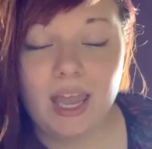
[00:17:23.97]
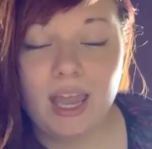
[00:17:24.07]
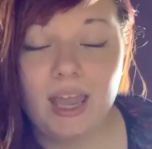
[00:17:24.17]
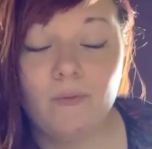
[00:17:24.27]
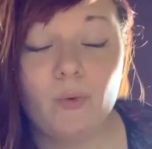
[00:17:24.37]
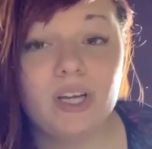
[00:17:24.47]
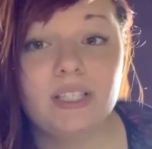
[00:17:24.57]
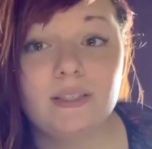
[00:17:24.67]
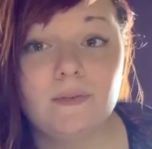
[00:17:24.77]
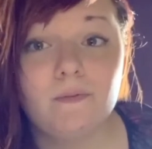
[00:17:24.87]
It
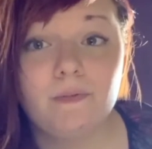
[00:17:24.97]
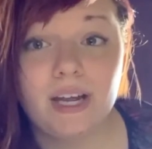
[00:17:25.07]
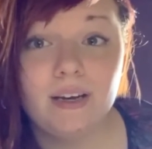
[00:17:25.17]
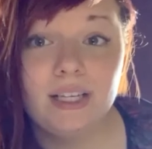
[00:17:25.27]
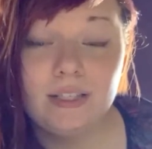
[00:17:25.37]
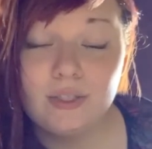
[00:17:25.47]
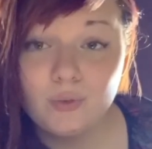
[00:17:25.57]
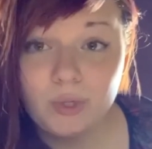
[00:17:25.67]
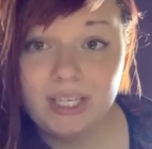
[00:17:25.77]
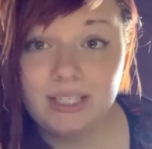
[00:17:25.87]
was very
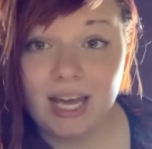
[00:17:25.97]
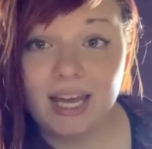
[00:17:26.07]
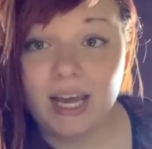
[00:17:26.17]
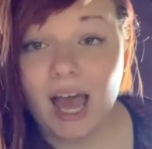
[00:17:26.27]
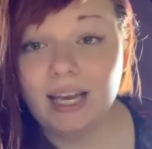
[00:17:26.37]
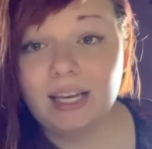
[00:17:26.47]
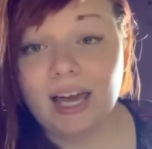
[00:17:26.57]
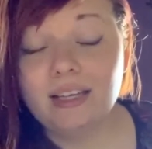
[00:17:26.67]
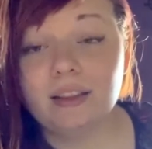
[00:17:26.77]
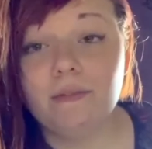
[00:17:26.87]
sweet, and I
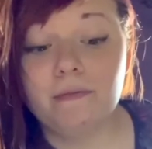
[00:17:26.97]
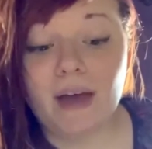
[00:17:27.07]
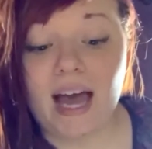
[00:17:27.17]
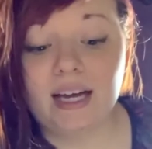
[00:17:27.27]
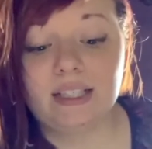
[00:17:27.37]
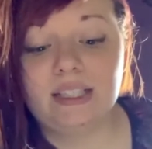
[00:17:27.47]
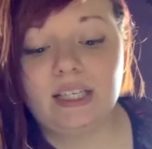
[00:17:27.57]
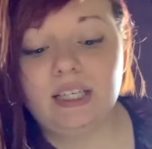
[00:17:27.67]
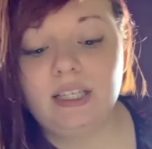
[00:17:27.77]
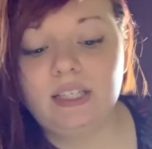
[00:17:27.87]
like the fact
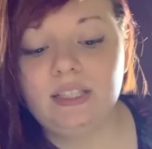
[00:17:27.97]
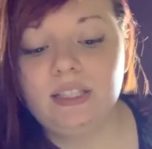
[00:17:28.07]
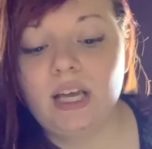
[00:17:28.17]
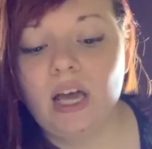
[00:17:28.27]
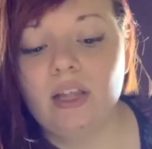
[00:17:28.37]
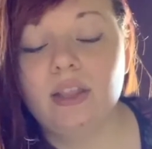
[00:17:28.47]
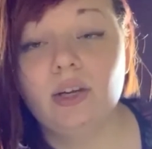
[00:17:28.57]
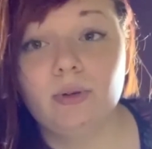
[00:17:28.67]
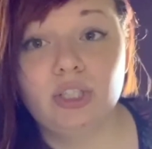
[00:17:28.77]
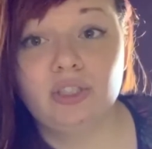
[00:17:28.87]
in the
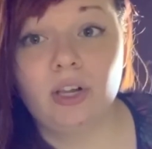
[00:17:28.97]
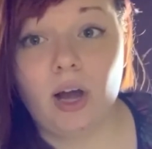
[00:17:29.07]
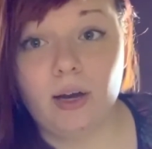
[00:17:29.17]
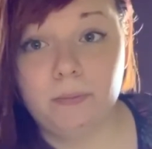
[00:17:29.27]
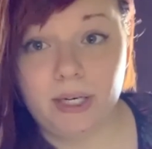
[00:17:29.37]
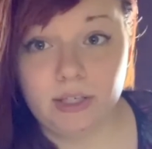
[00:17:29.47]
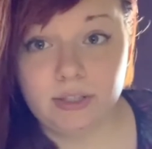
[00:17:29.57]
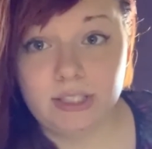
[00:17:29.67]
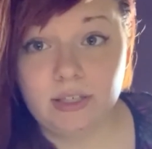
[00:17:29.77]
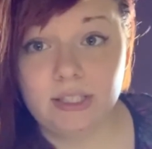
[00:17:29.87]
original Heartbreaker
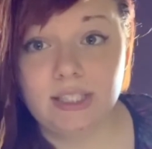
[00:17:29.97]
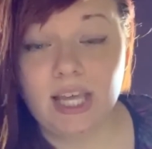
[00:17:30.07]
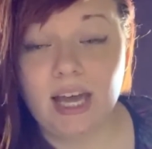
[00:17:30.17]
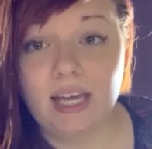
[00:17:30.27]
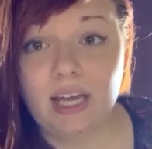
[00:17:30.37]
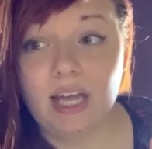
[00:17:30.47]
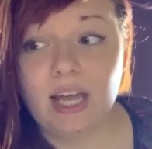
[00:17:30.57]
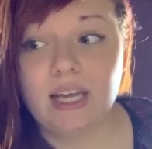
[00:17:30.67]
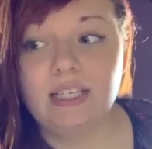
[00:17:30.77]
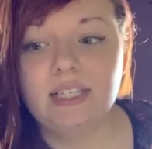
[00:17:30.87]
series that
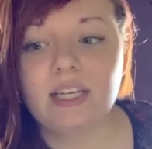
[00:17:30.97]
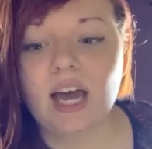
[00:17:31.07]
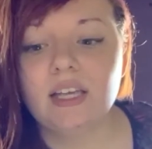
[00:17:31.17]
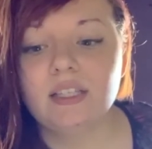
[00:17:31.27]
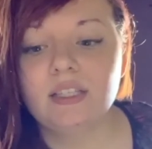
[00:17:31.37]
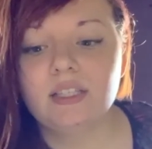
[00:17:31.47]
it does